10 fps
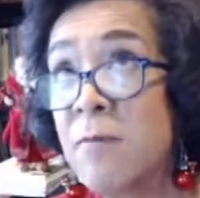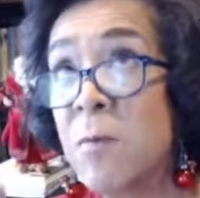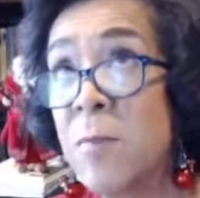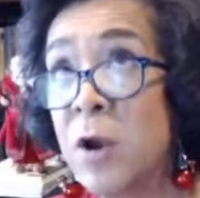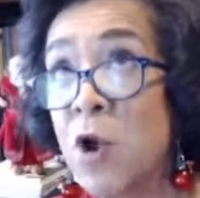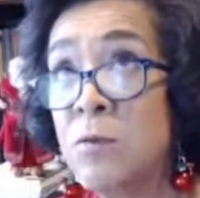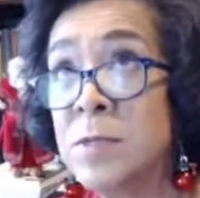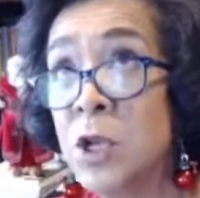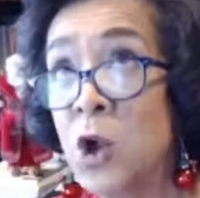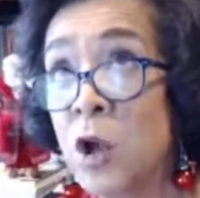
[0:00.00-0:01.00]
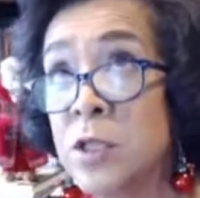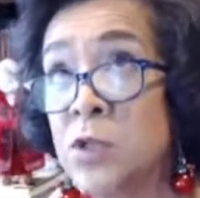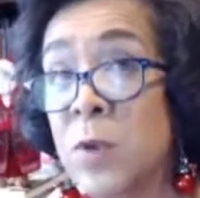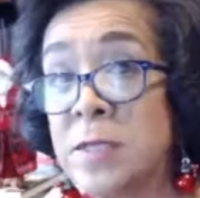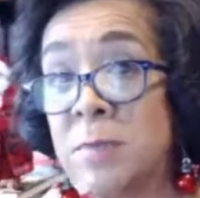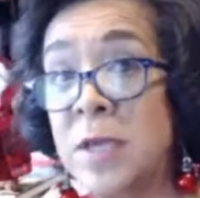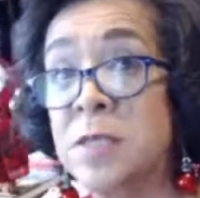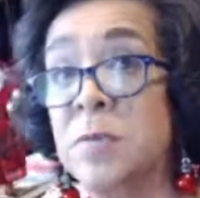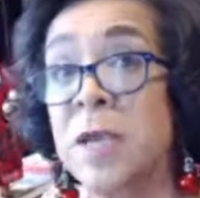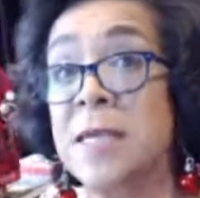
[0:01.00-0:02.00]
up for Better Homes and Gardens
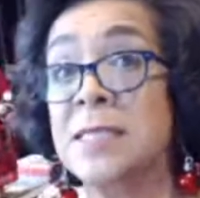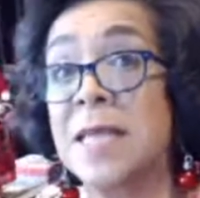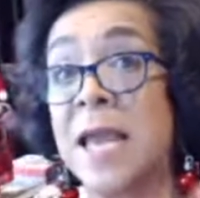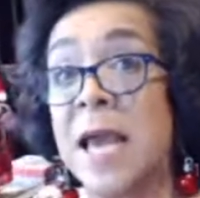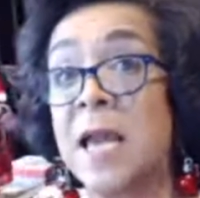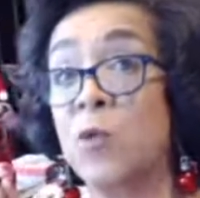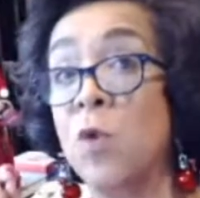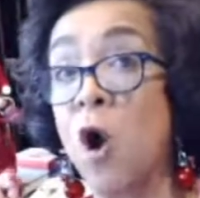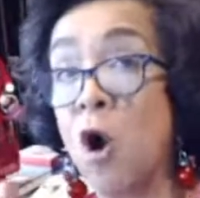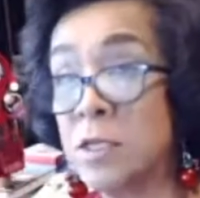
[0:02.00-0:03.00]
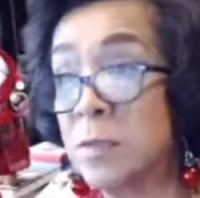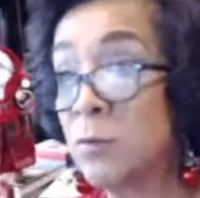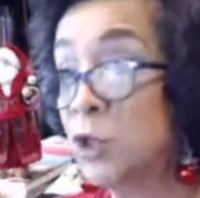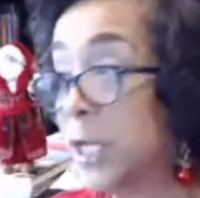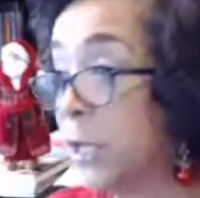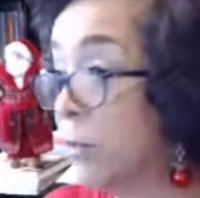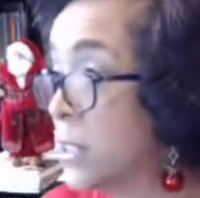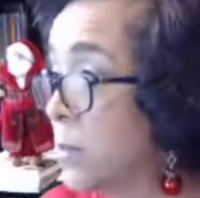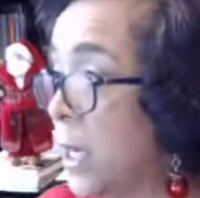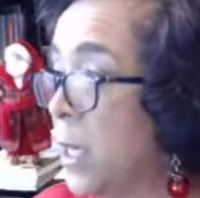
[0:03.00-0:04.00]
recipes, because they had an awesome cookie
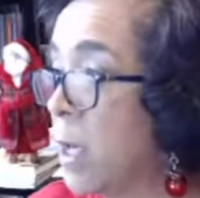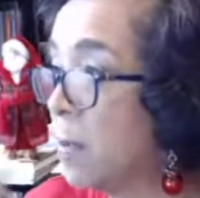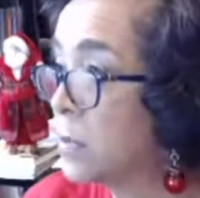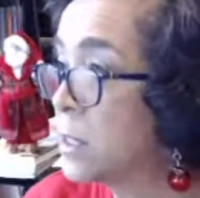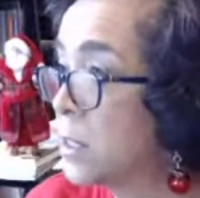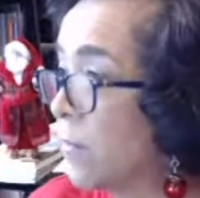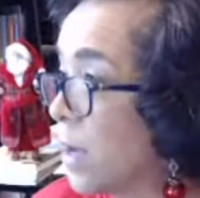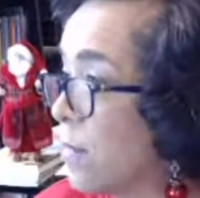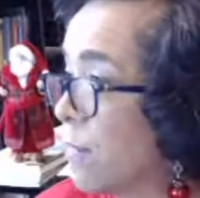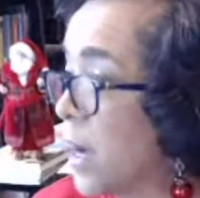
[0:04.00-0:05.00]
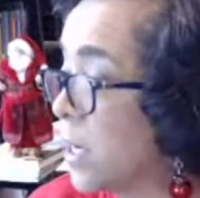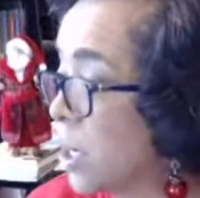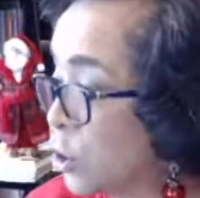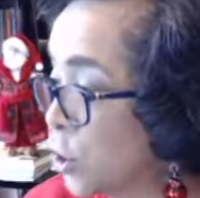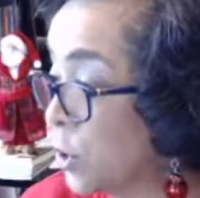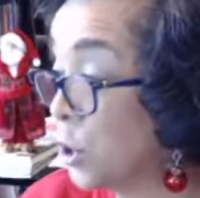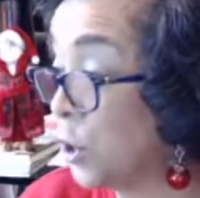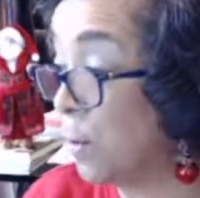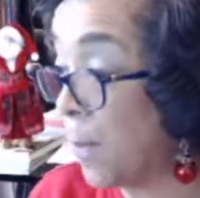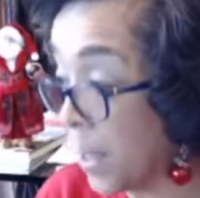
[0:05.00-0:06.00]
recipe. Let's see if I can find it and I'll show it to
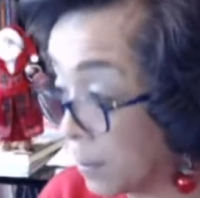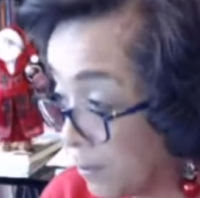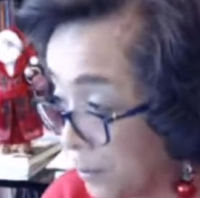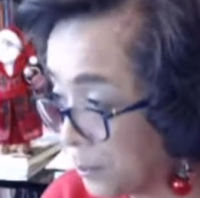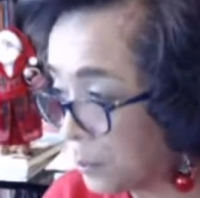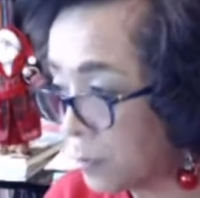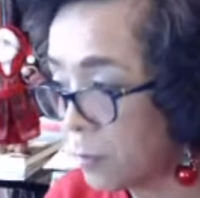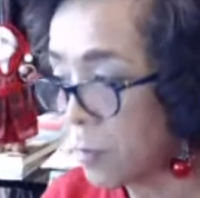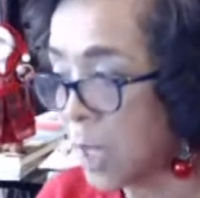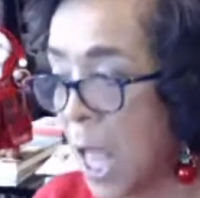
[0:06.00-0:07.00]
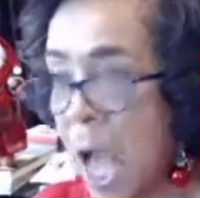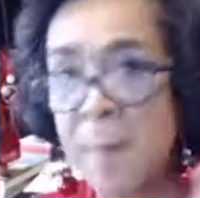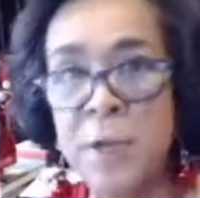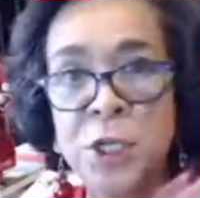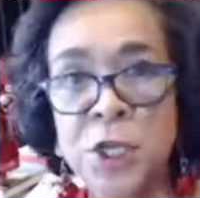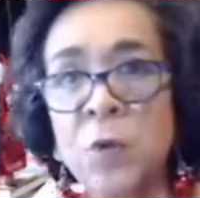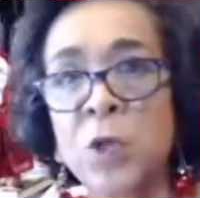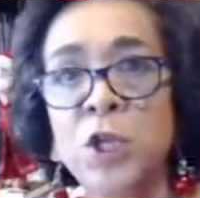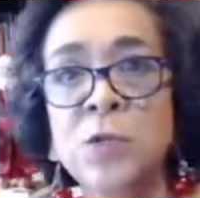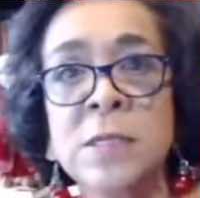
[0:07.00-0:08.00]
you. But I'm going to share
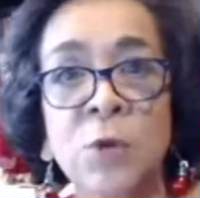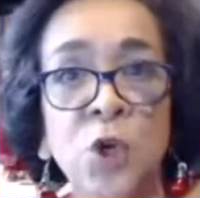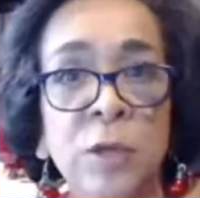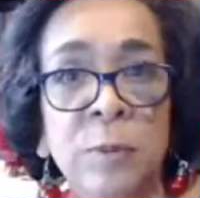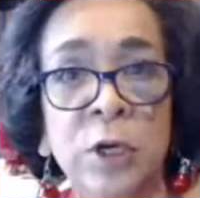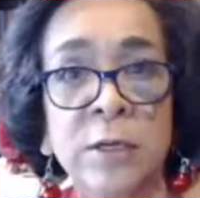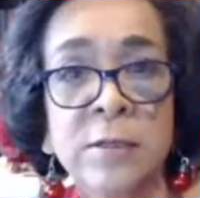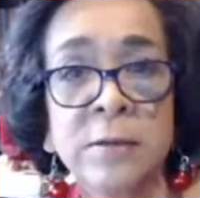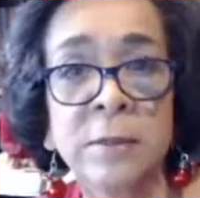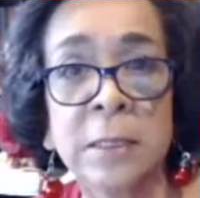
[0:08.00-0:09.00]
with you some cookbooks